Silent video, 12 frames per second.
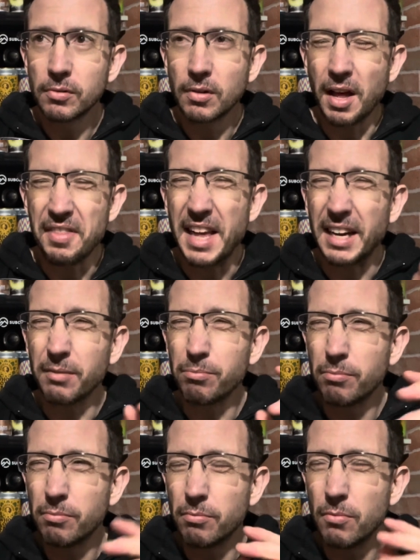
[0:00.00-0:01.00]
and then
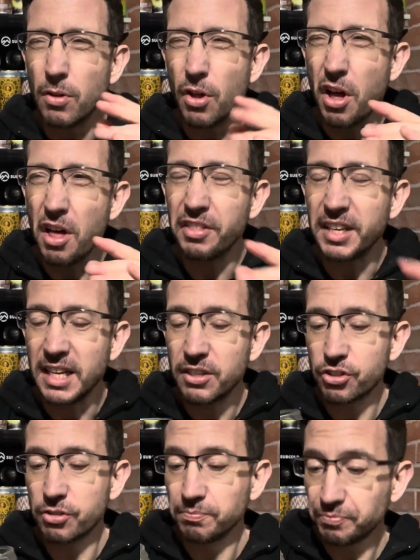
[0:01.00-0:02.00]
a earthiness.